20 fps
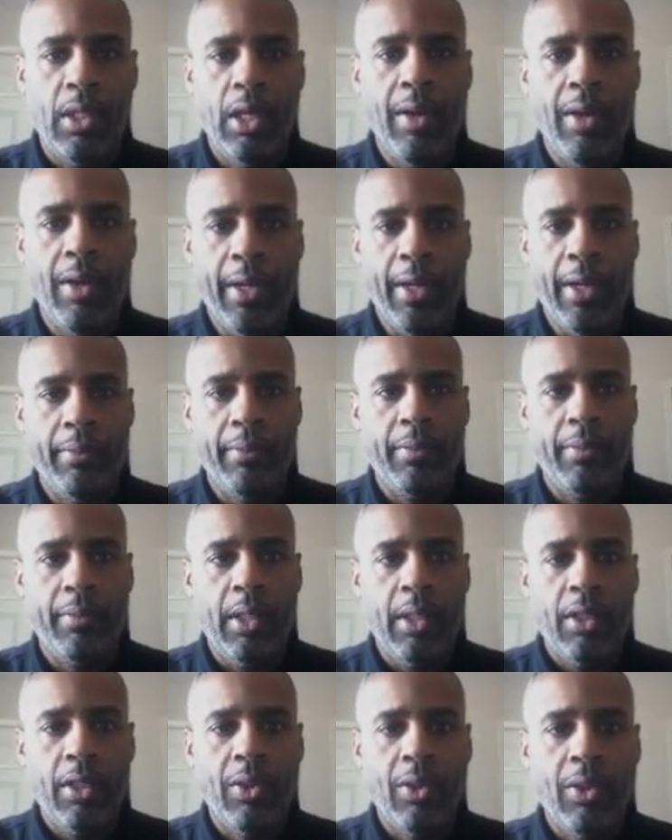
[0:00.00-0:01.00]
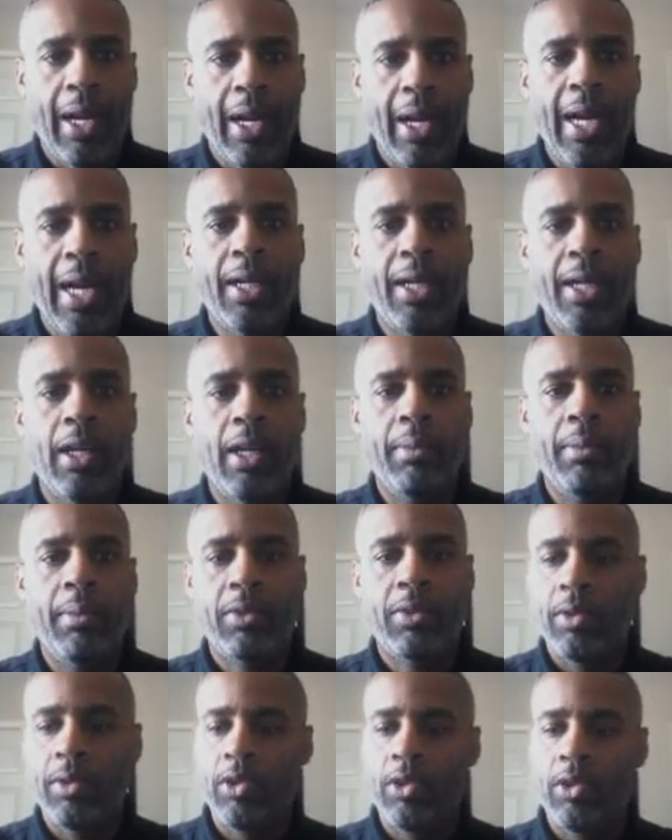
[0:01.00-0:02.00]
All right. So
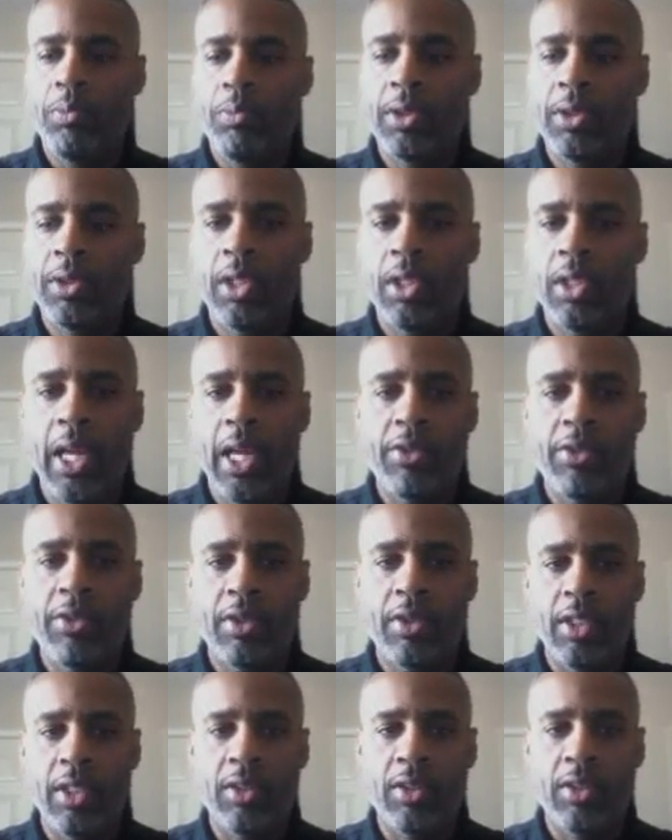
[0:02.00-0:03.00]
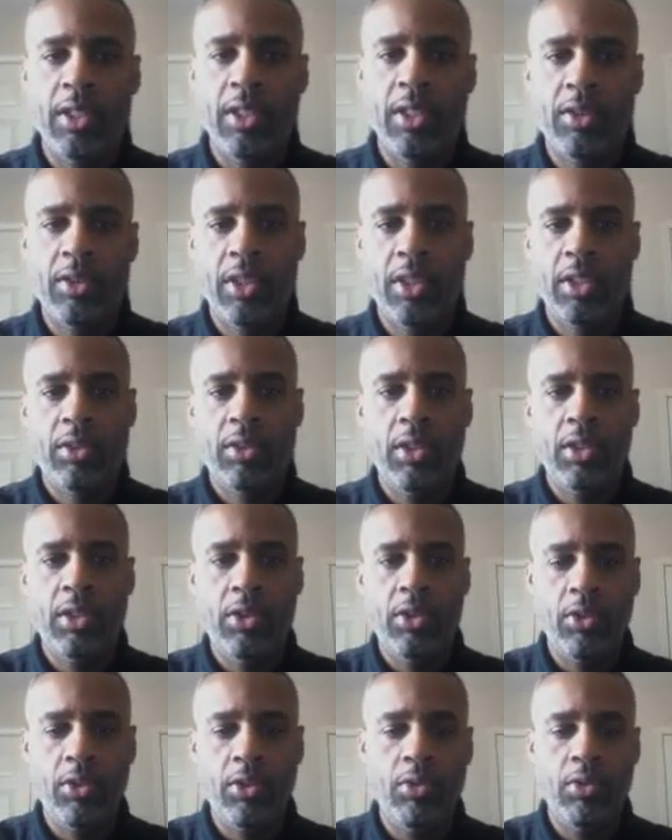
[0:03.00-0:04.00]
iComps, you put the address in,
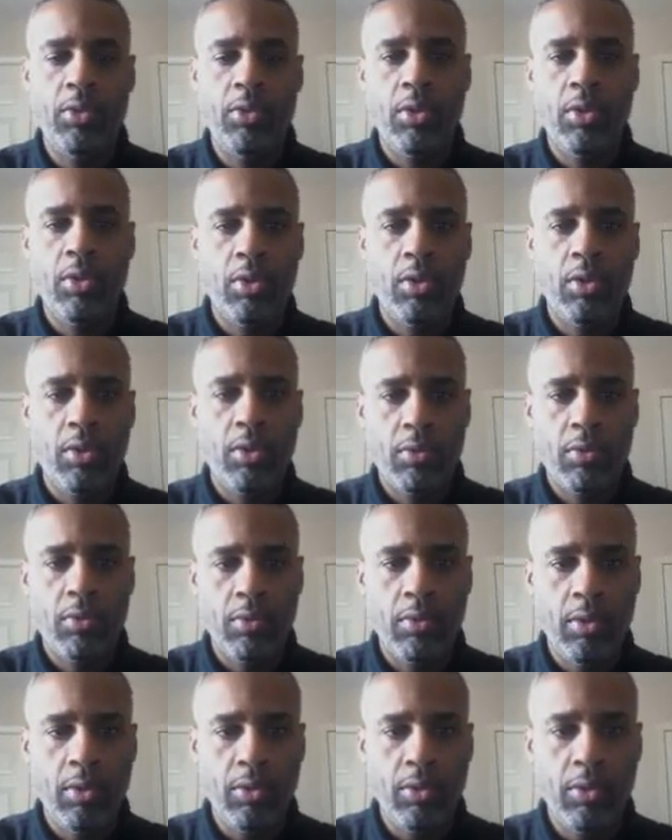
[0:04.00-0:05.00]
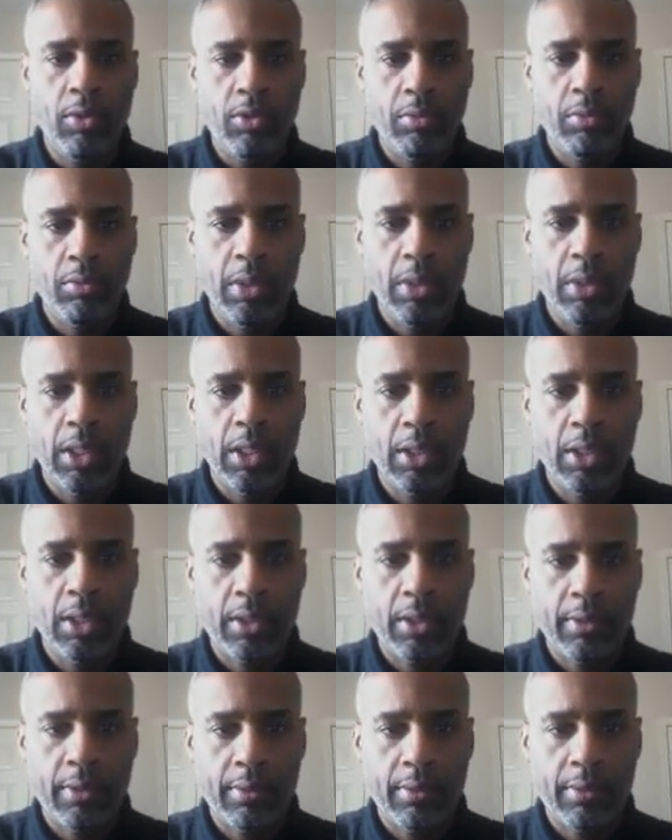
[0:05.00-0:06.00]
662 Rosemont.